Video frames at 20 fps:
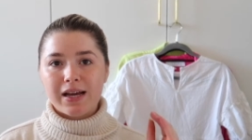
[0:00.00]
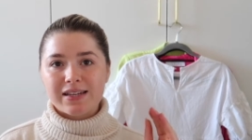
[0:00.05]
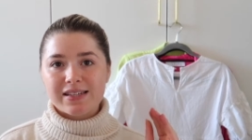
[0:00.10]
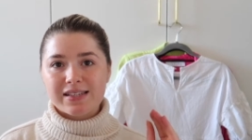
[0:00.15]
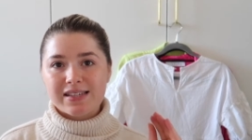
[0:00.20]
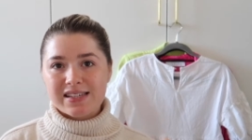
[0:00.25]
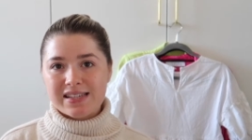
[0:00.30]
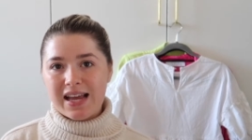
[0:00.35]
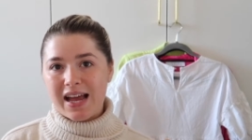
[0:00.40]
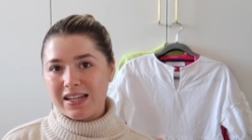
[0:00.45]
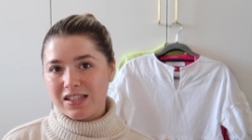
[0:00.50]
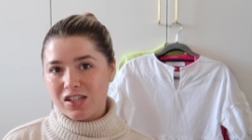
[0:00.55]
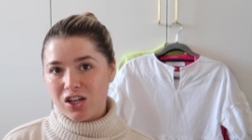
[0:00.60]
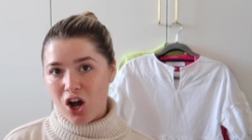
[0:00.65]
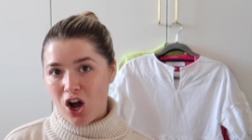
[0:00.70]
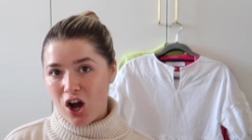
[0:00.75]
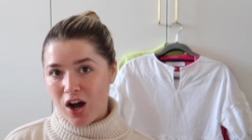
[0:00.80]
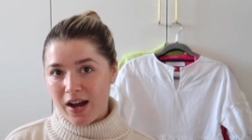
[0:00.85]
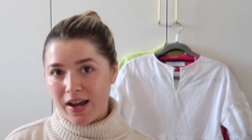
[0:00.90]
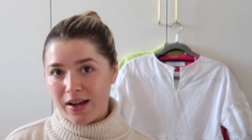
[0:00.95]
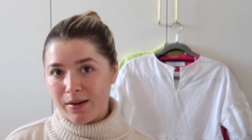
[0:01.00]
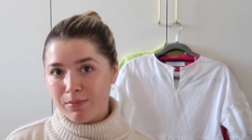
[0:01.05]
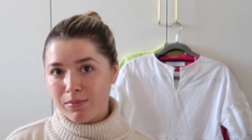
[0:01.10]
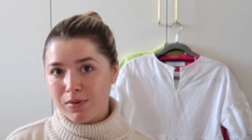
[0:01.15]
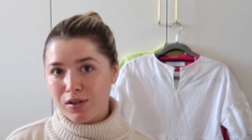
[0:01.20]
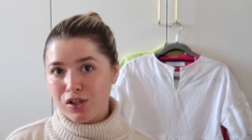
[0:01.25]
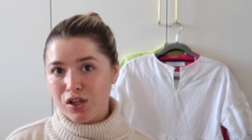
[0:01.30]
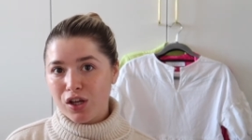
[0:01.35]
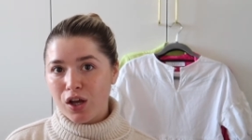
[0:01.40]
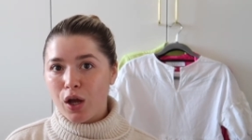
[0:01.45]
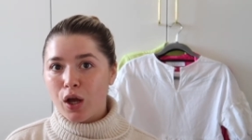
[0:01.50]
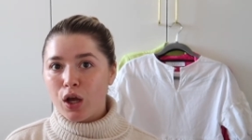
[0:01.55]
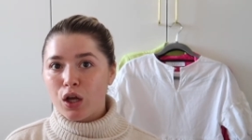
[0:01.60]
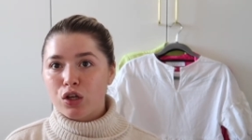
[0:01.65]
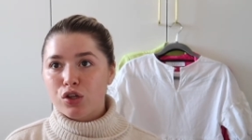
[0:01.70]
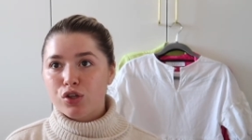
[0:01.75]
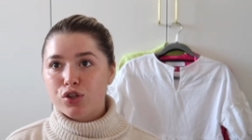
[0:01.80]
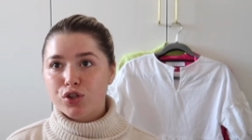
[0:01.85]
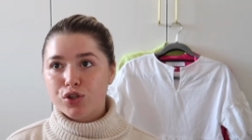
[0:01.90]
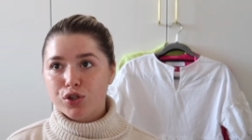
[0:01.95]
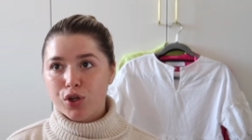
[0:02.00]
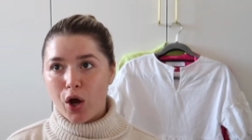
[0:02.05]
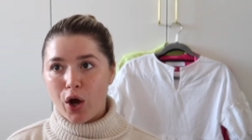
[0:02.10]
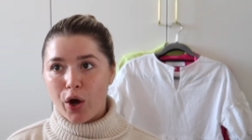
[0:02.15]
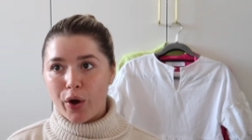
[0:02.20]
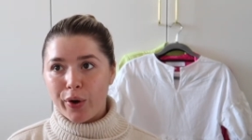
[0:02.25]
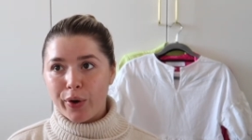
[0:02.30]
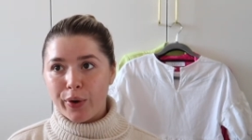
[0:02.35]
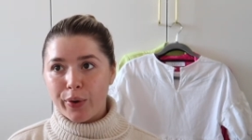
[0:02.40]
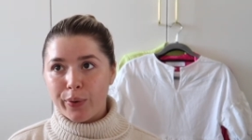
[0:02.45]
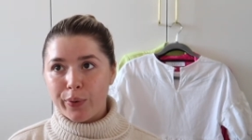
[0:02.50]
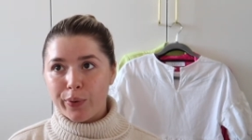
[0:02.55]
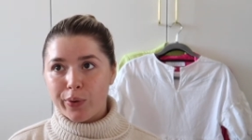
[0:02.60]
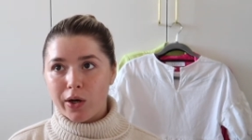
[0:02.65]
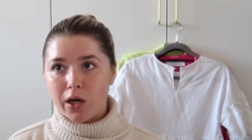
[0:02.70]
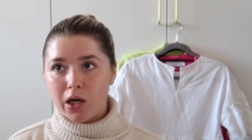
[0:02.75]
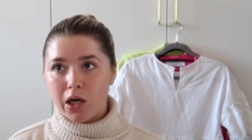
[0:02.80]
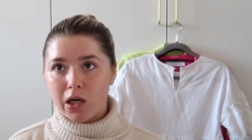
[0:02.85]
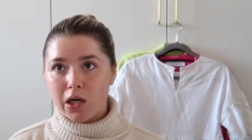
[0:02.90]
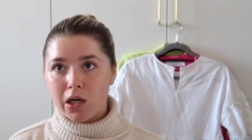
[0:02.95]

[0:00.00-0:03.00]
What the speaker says: at set times, so